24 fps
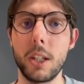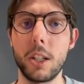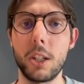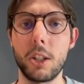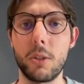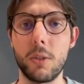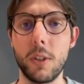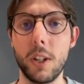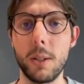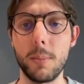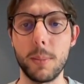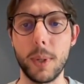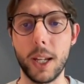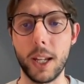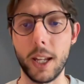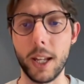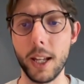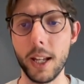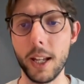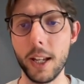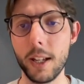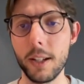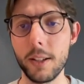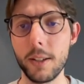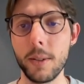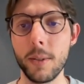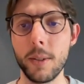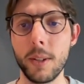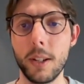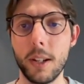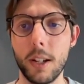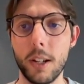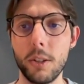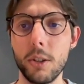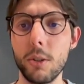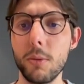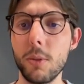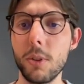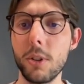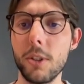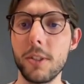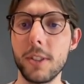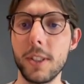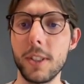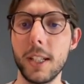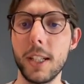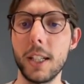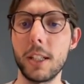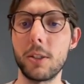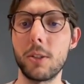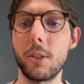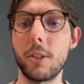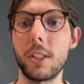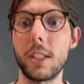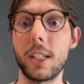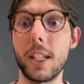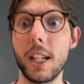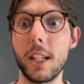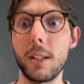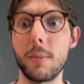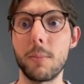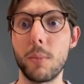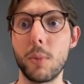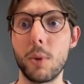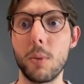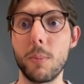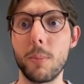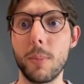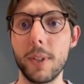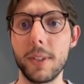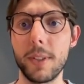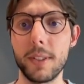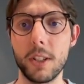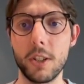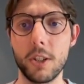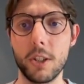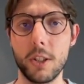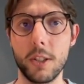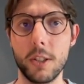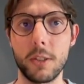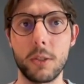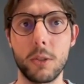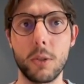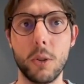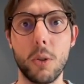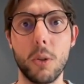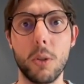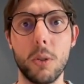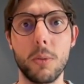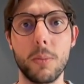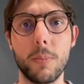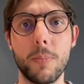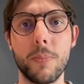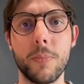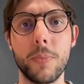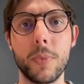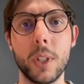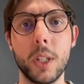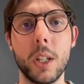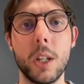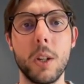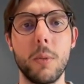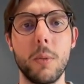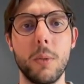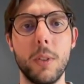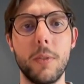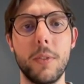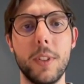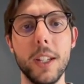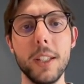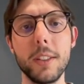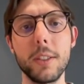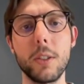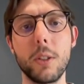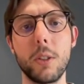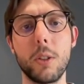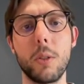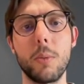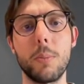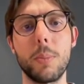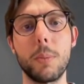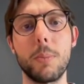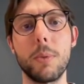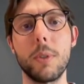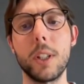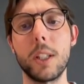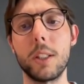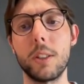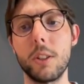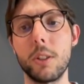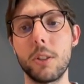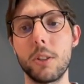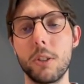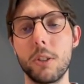create my ad, and you want to select the Get More Messages goal. With this goal, people are not going to